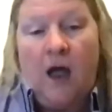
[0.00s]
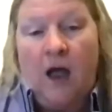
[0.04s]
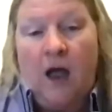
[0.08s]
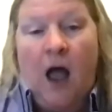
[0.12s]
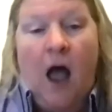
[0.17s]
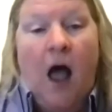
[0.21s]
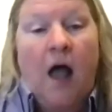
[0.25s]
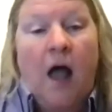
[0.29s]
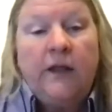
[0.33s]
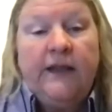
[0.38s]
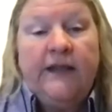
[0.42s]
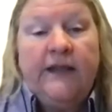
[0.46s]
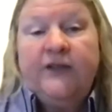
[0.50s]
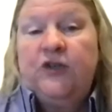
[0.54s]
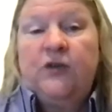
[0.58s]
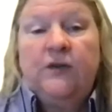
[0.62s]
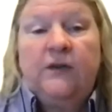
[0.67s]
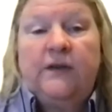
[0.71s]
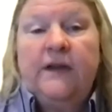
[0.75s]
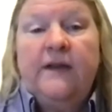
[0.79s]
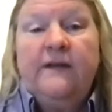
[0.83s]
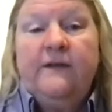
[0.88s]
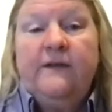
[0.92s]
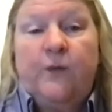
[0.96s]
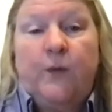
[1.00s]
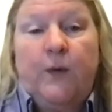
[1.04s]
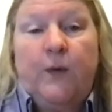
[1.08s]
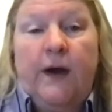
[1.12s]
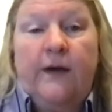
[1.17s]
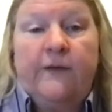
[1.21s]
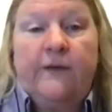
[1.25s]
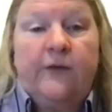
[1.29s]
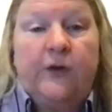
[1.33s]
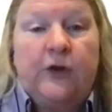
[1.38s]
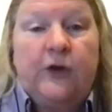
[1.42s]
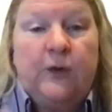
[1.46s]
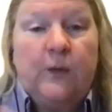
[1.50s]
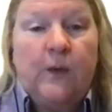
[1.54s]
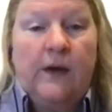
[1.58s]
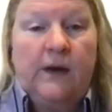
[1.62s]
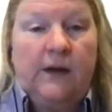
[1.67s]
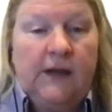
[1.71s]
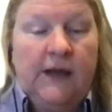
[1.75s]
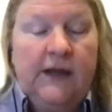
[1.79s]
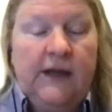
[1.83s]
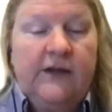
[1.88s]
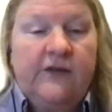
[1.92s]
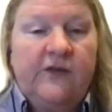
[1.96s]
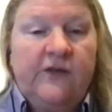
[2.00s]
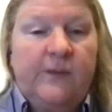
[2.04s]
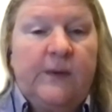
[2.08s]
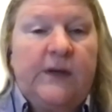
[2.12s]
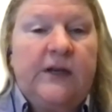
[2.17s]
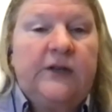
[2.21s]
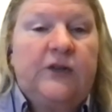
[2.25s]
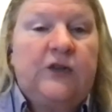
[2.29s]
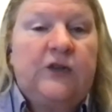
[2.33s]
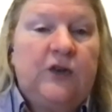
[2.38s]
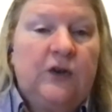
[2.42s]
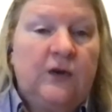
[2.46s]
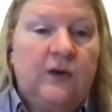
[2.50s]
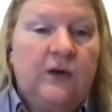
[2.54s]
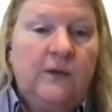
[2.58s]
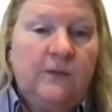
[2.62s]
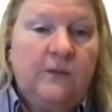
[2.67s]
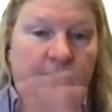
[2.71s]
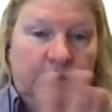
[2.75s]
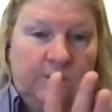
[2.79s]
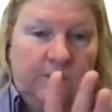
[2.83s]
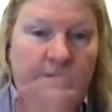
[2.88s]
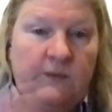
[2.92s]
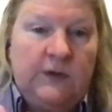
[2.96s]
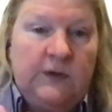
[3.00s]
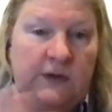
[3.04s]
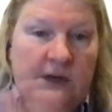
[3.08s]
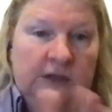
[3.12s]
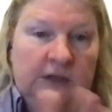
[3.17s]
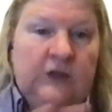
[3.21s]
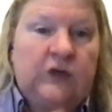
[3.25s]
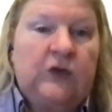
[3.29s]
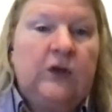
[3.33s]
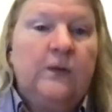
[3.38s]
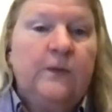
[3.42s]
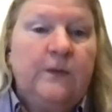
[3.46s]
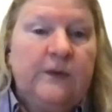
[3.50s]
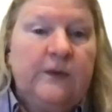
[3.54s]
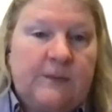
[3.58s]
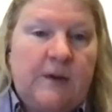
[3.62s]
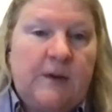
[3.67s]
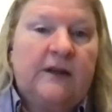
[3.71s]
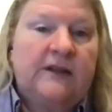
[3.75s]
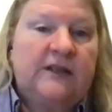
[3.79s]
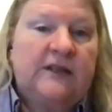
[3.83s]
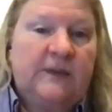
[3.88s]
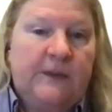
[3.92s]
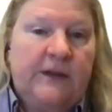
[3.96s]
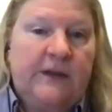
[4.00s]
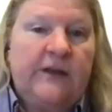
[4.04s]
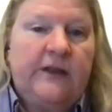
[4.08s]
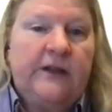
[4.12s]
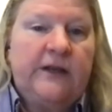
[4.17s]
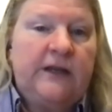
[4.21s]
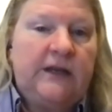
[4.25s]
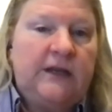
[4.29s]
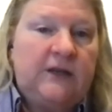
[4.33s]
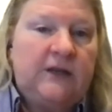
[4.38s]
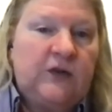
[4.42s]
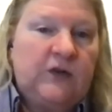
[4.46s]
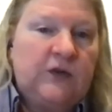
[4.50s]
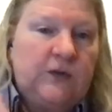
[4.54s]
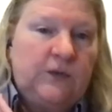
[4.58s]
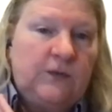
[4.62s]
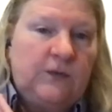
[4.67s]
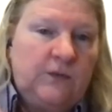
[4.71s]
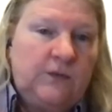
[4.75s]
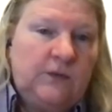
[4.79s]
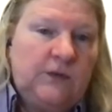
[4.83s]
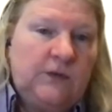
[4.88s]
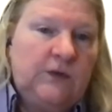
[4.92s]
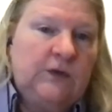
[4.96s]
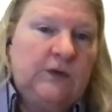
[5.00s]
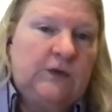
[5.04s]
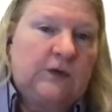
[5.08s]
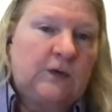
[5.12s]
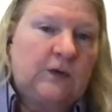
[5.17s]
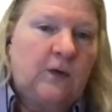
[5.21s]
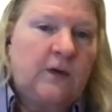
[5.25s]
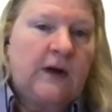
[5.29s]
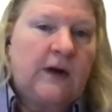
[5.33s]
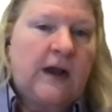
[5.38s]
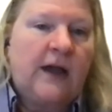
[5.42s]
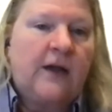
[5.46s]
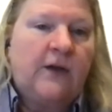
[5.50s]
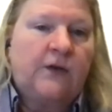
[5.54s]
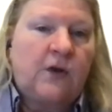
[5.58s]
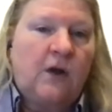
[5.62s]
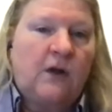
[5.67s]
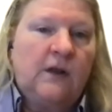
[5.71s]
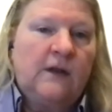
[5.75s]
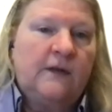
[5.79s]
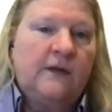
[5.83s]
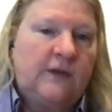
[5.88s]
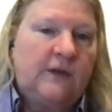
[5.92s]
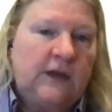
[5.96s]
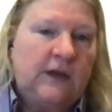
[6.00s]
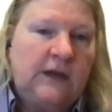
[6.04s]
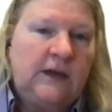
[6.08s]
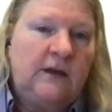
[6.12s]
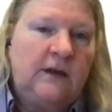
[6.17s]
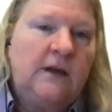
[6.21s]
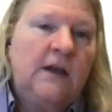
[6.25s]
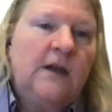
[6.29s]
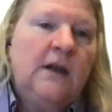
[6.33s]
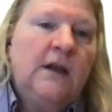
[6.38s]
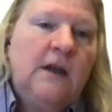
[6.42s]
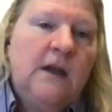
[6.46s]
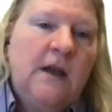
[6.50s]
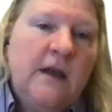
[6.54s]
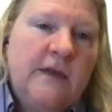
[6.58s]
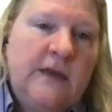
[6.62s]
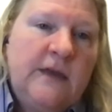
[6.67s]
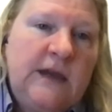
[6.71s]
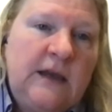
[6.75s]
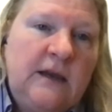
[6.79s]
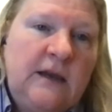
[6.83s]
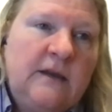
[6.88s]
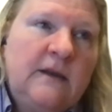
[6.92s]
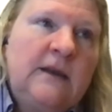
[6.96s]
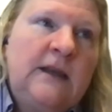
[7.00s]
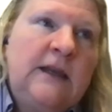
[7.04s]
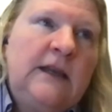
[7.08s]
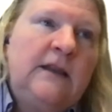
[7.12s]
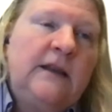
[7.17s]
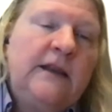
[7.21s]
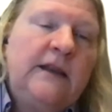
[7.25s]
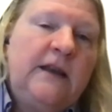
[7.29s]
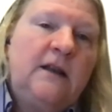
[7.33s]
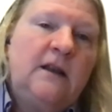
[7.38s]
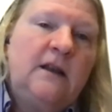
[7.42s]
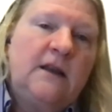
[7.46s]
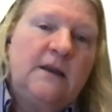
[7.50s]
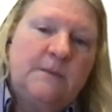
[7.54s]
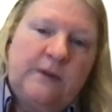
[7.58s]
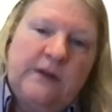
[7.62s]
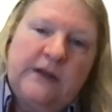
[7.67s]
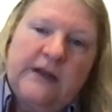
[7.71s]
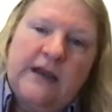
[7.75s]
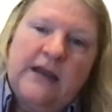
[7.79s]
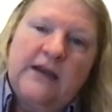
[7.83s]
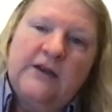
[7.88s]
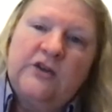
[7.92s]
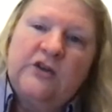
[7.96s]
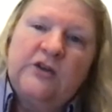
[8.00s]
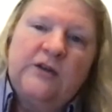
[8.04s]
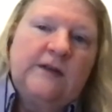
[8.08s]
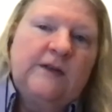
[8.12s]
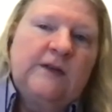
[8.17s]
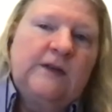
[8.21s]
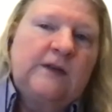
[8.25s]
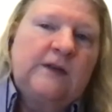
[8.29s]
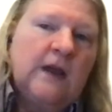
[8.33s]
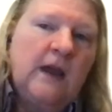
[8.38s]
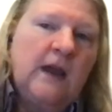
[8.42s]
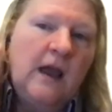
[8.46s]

I'll let you live wherever you want to live, but it's your responsibility to sort out all of the legal implications.